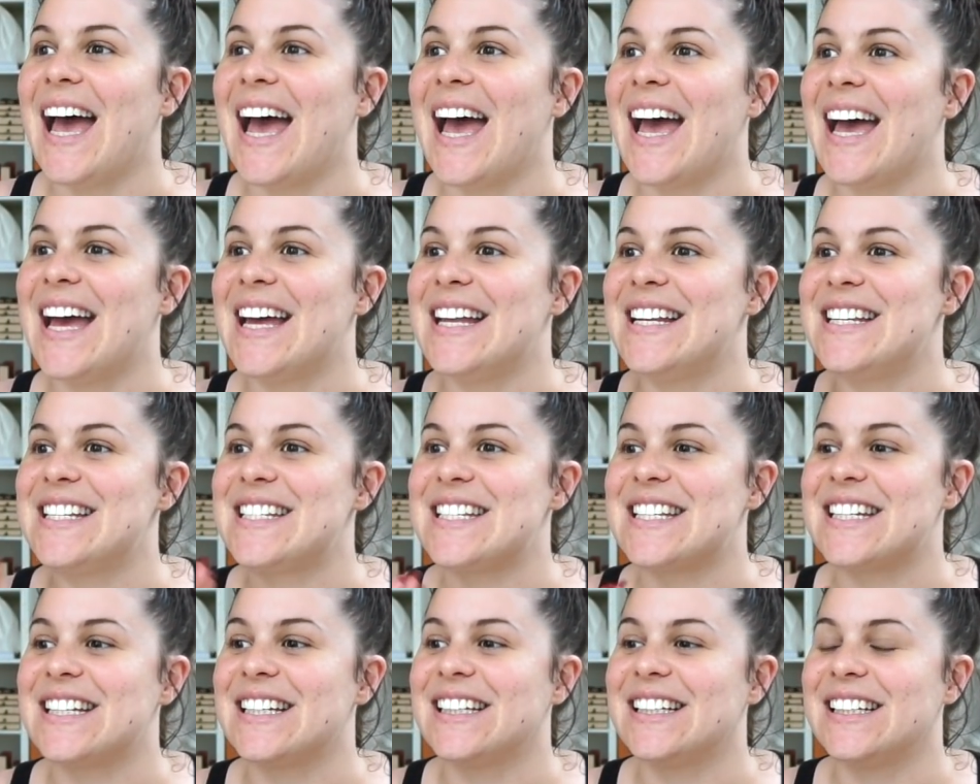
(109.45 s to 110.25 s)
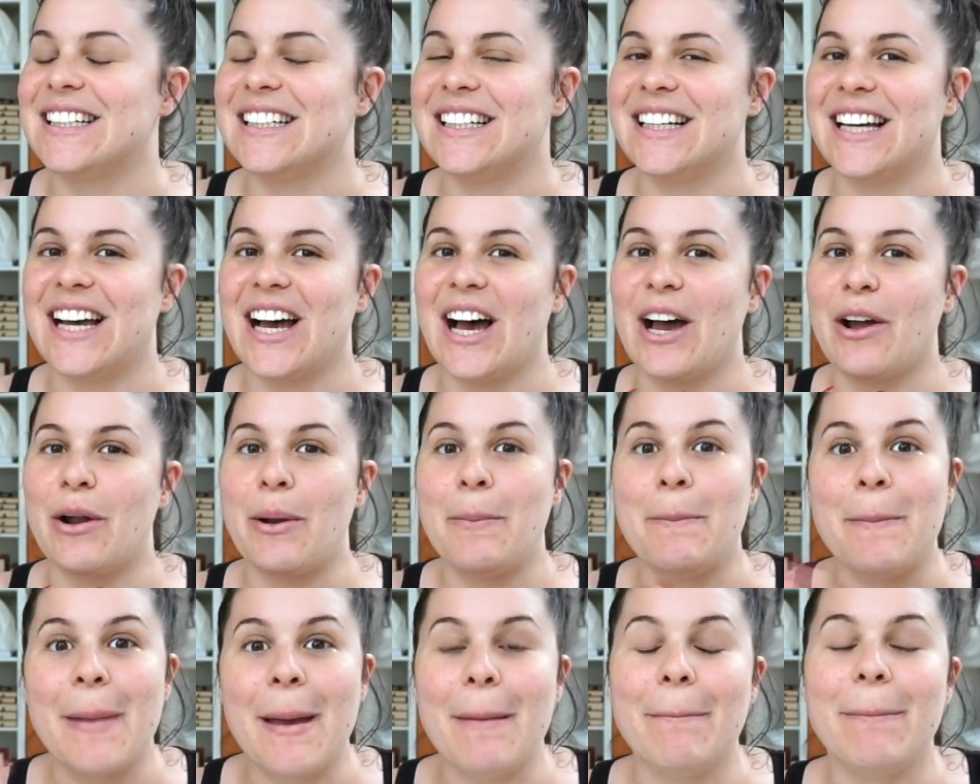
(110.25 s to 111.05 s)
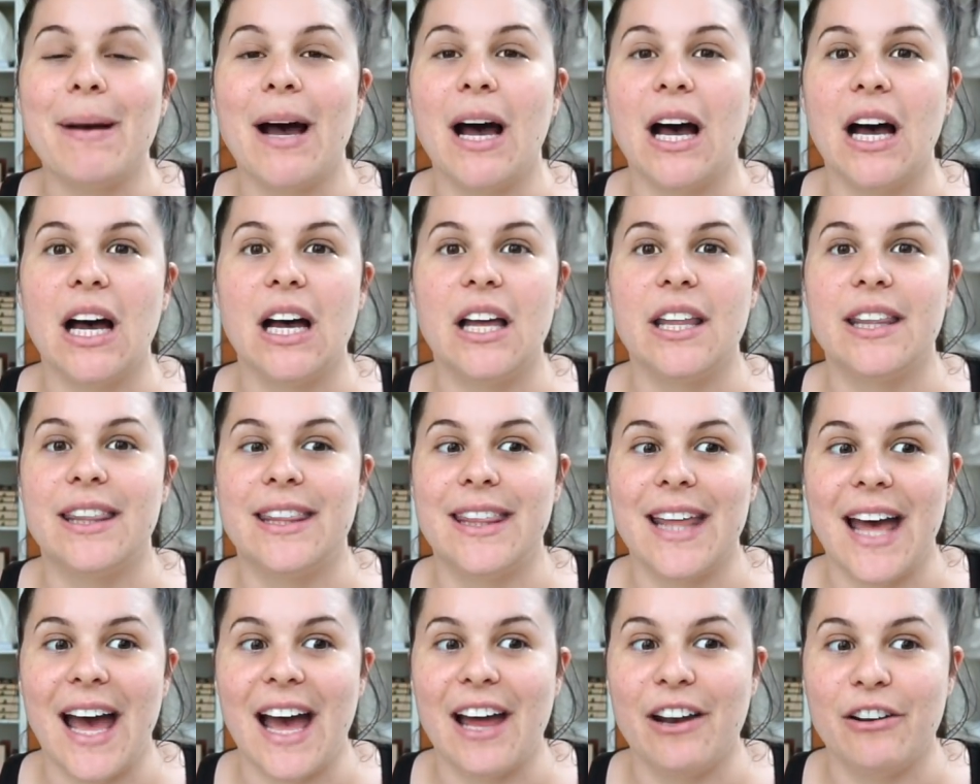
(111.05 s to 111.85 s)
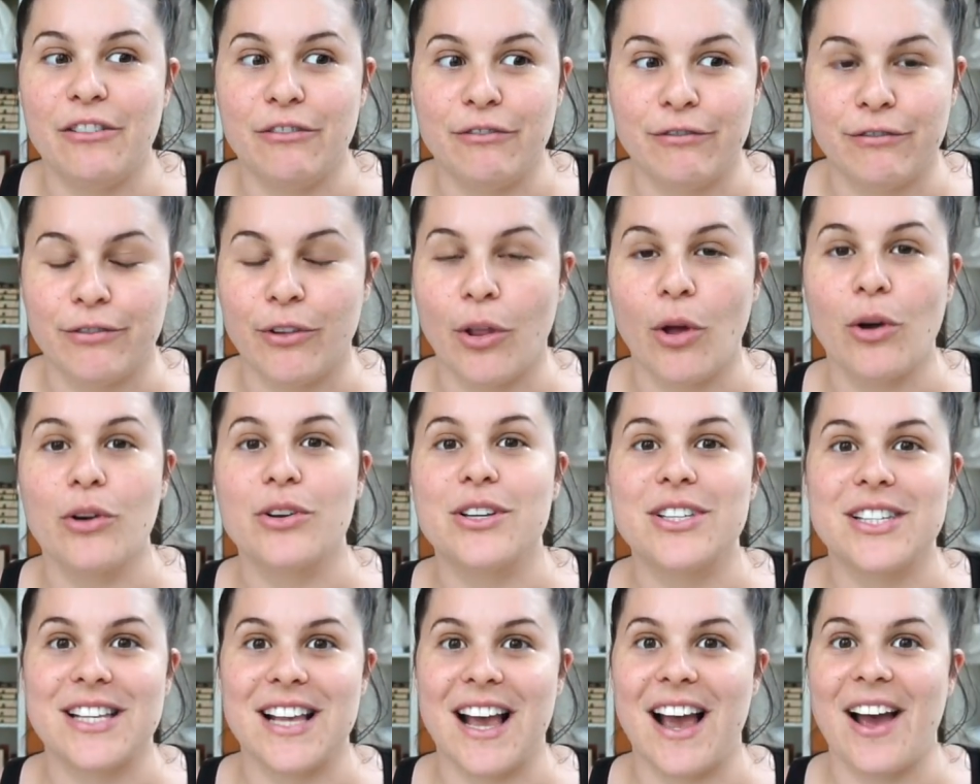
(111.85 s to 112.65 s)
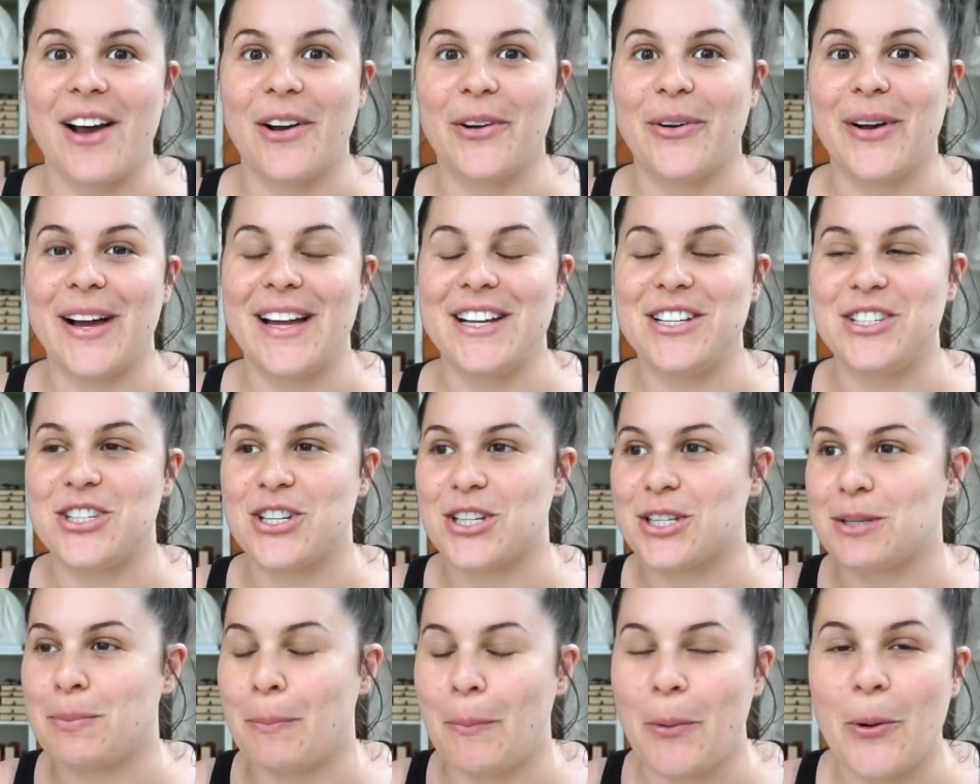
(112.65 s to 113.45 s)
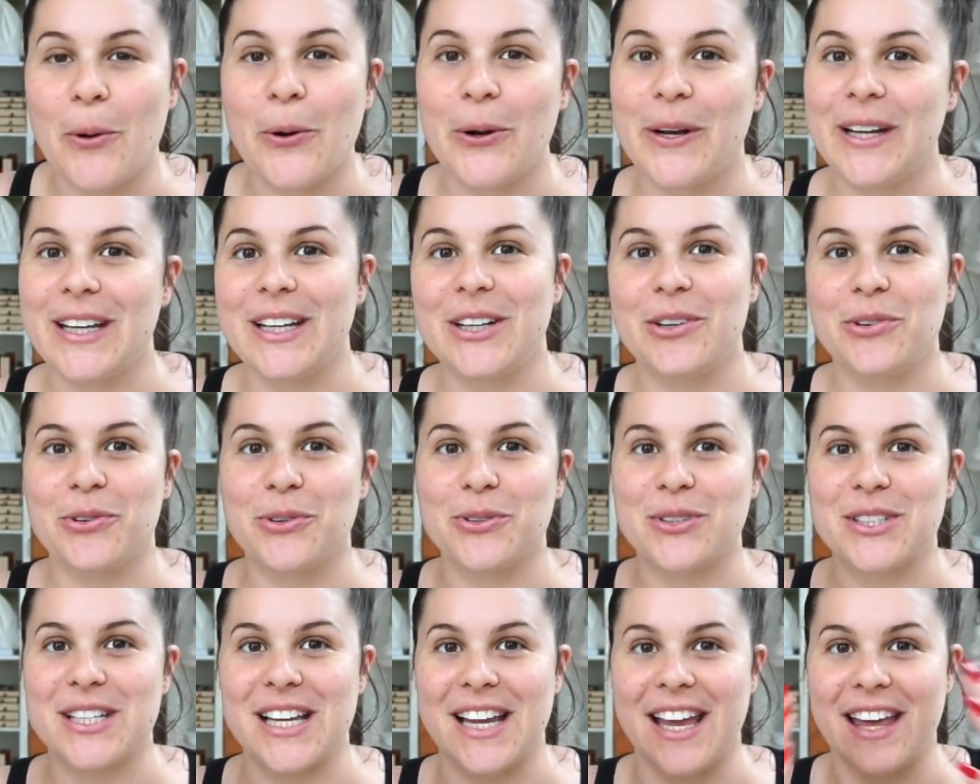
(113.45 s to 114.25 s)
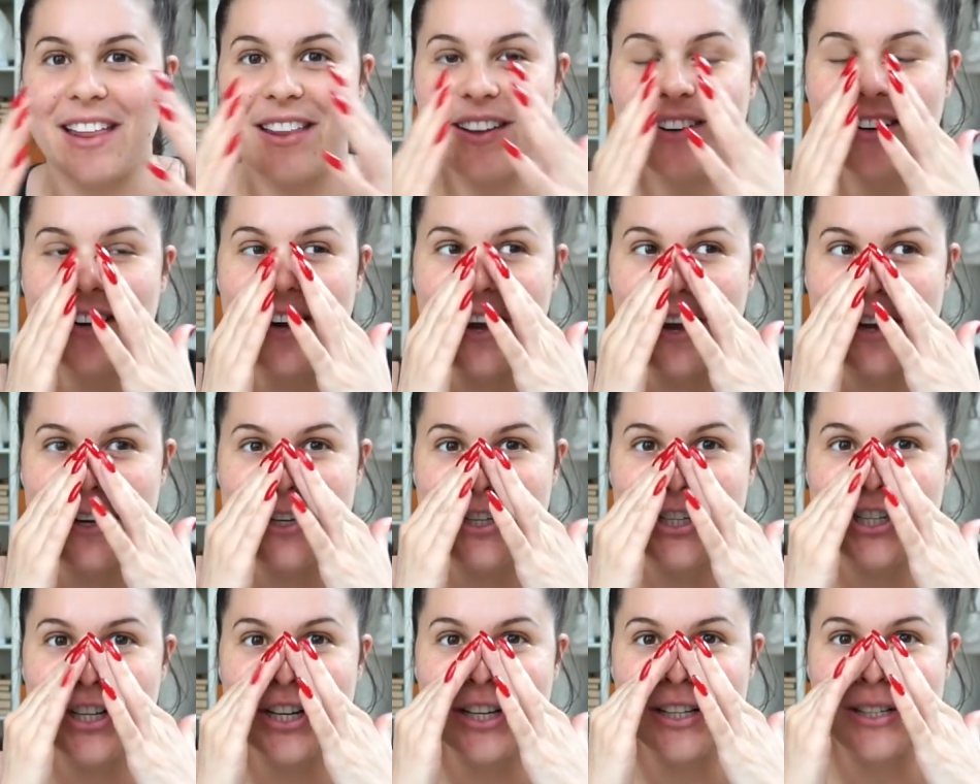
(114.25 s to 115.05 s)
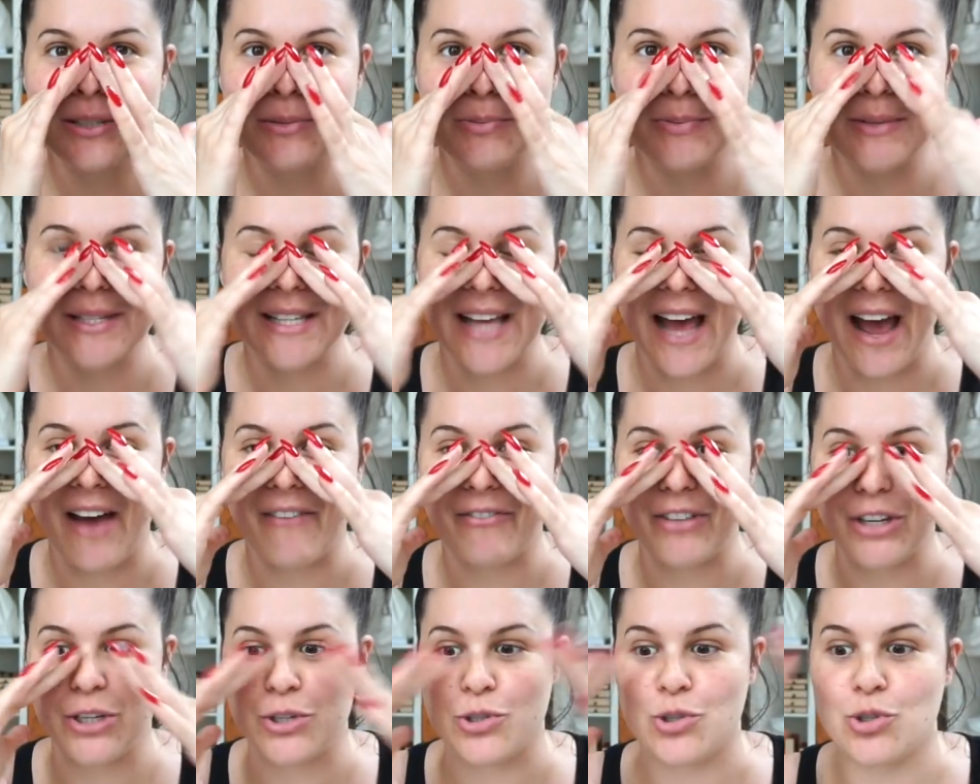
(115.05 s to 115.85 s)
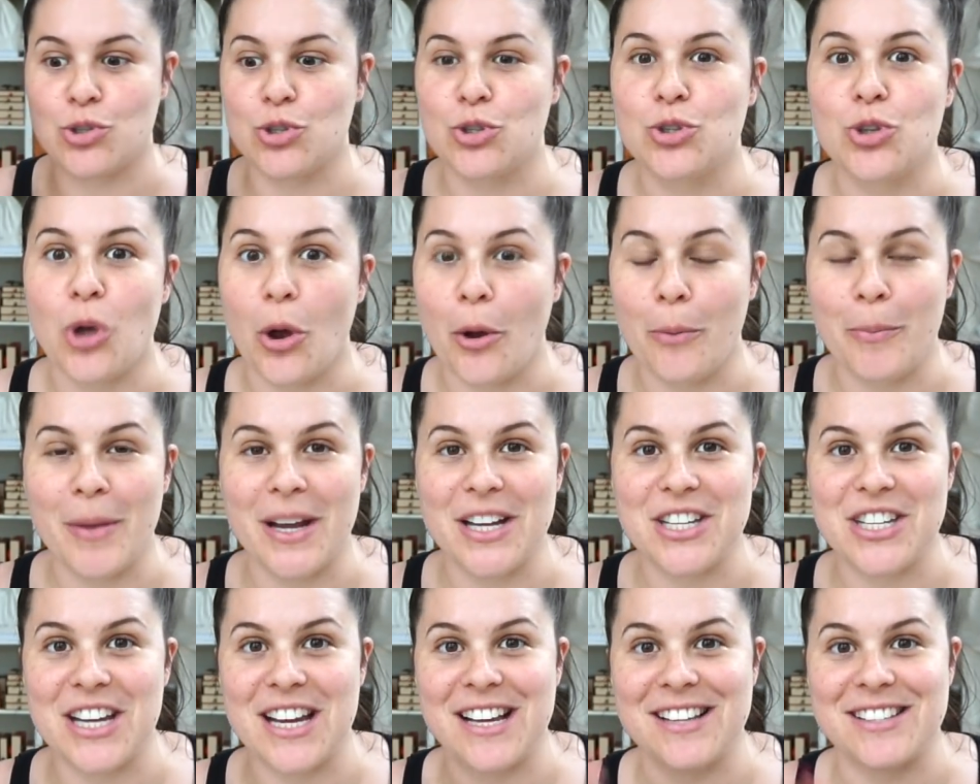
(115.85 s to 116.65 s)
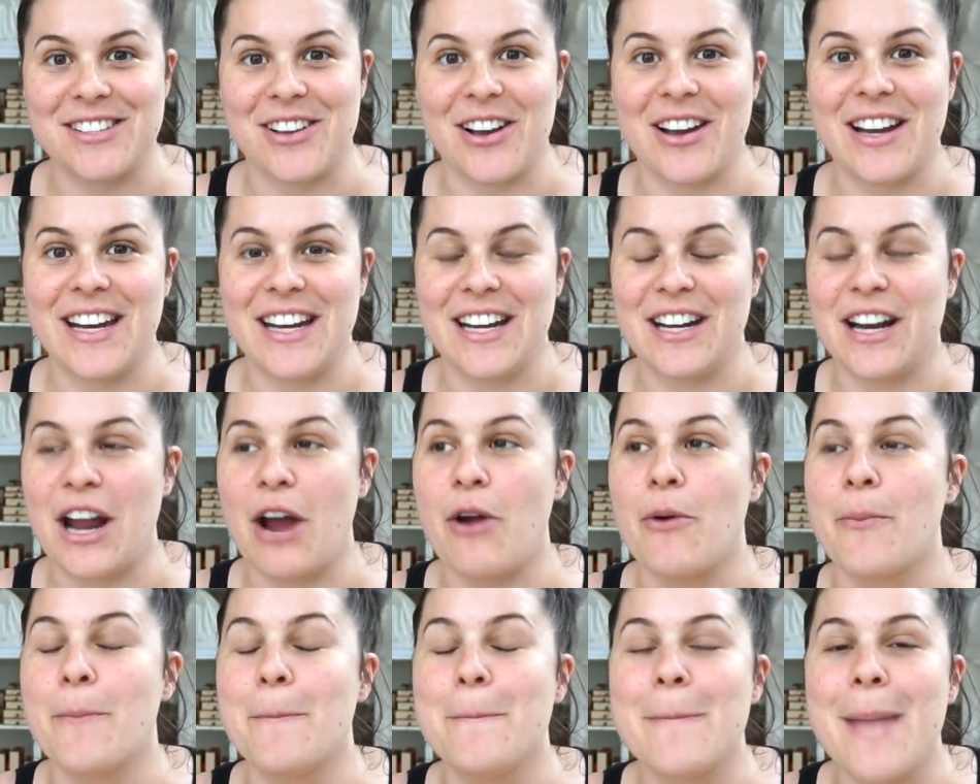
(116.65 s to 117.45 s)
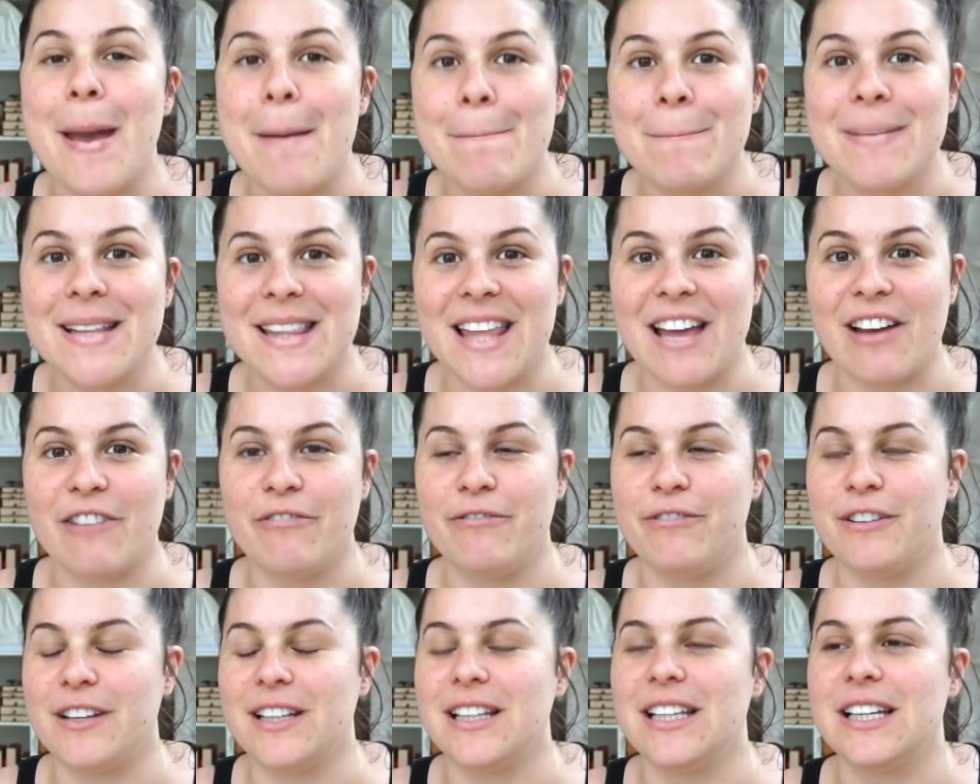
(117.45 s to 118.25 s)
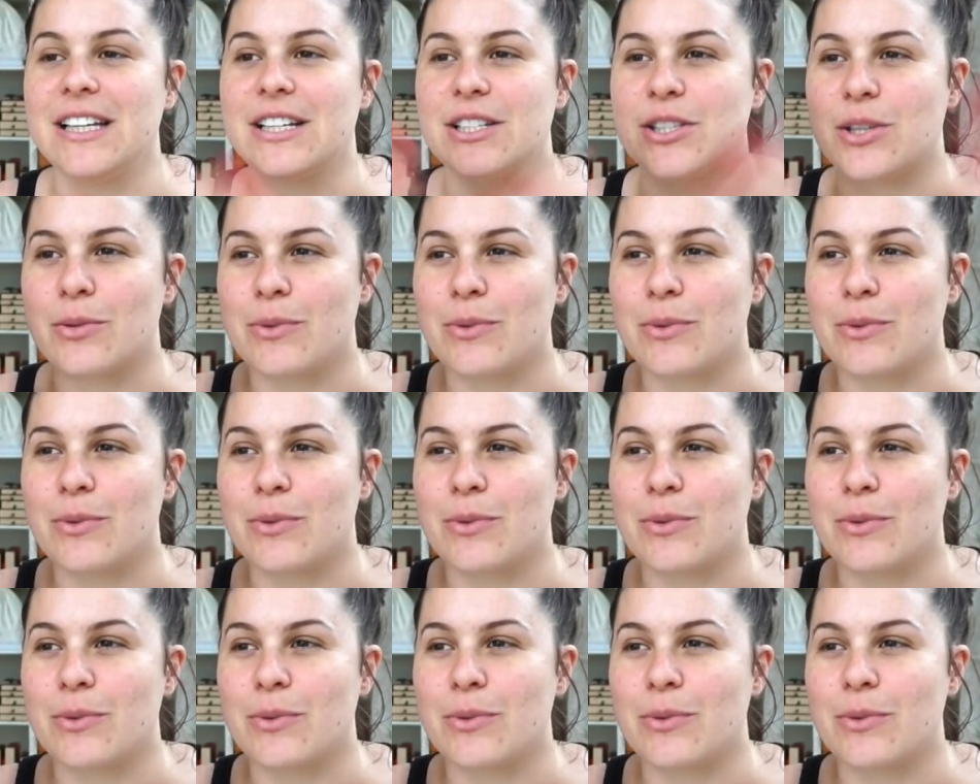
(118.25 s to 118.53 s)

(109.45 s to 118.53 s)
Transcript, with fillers: And I remember that vlog sale and just putting it all together, and I just was having so much anxiety, and I remembered that feeling.